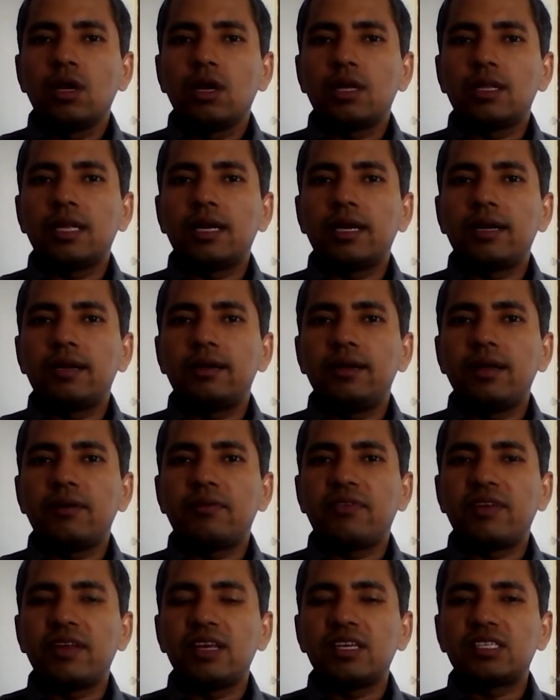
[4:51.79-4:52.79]
the
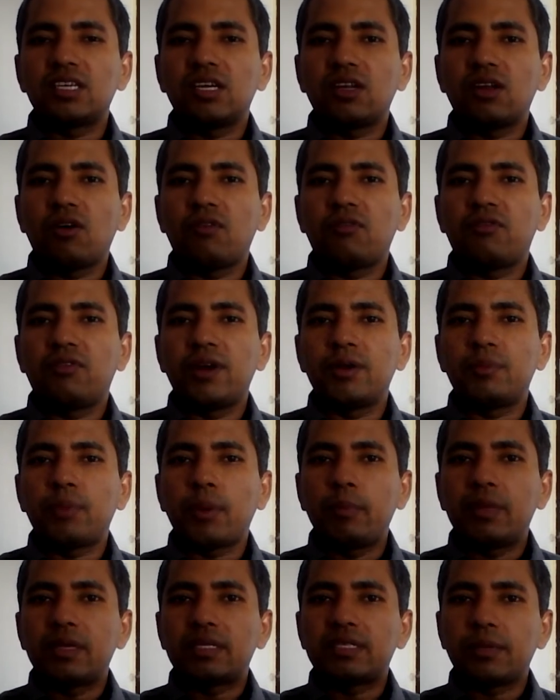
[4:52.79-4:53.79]
definition of word
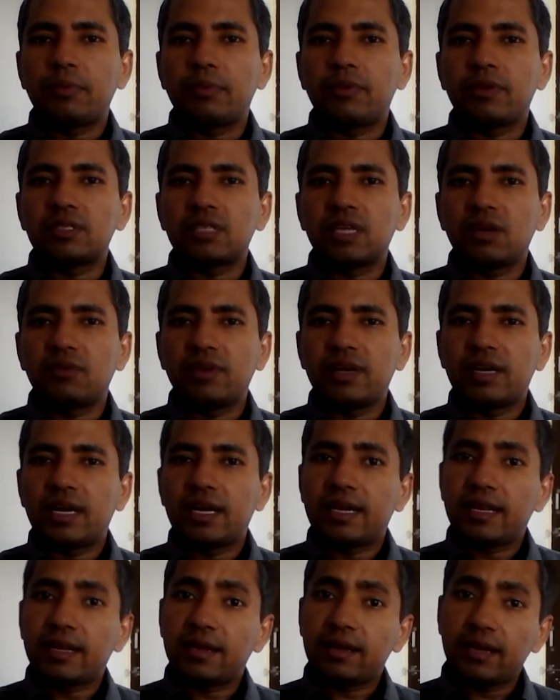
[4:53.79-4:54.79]
public servant
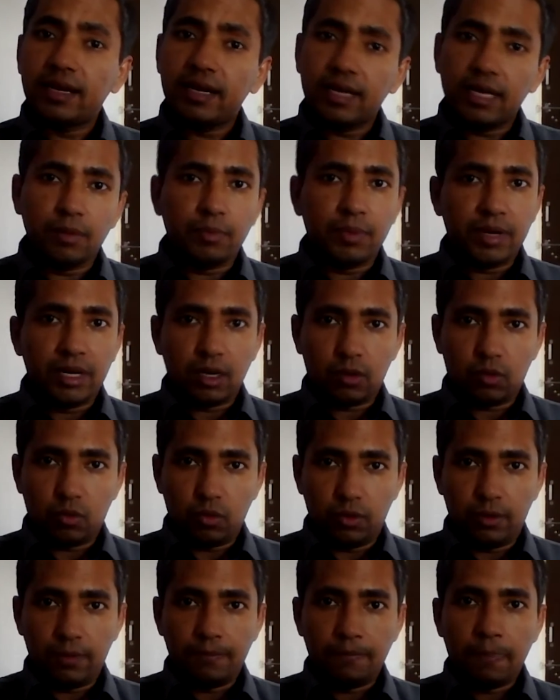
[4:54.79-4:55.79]
under Indian Penal
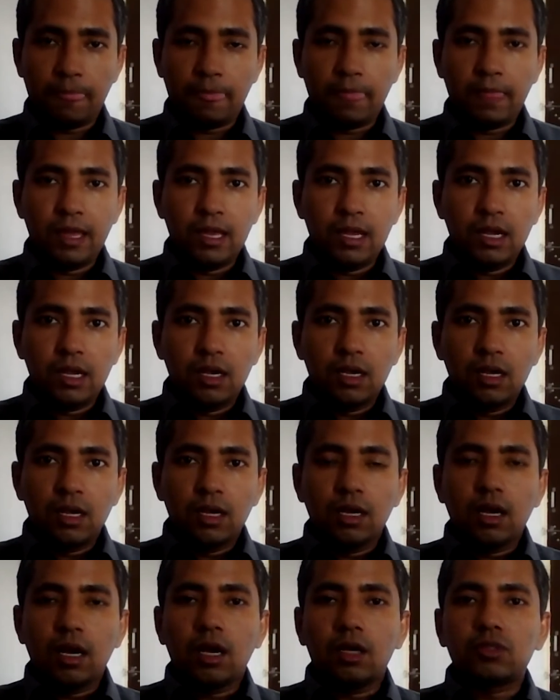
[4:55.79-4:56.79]

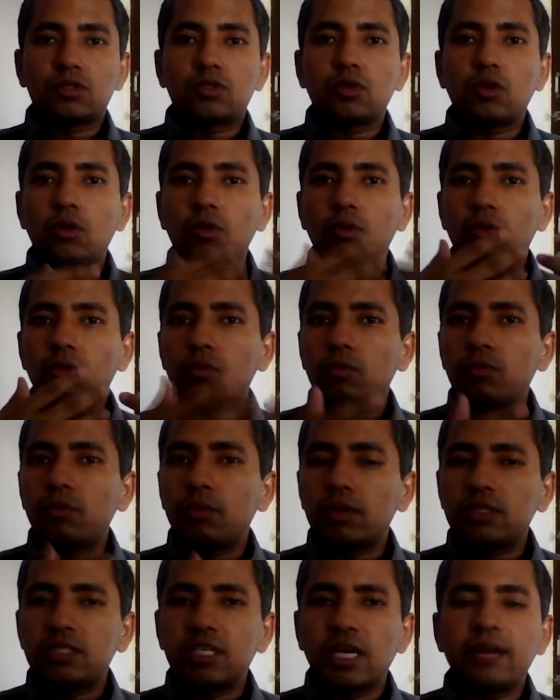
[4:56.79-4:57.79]
Code. So
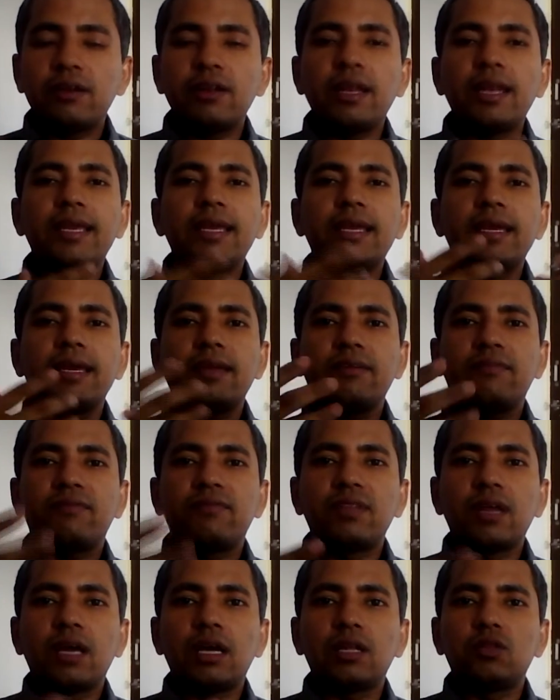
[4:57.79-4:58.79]
generally, if
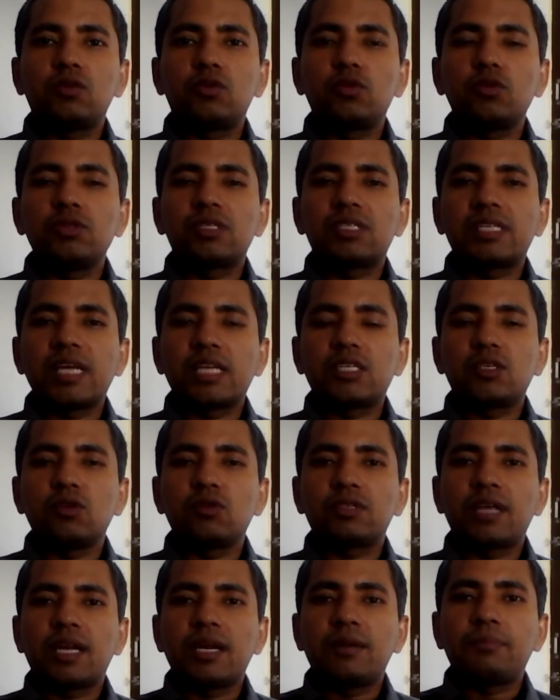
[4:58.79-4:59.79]
two statutes are in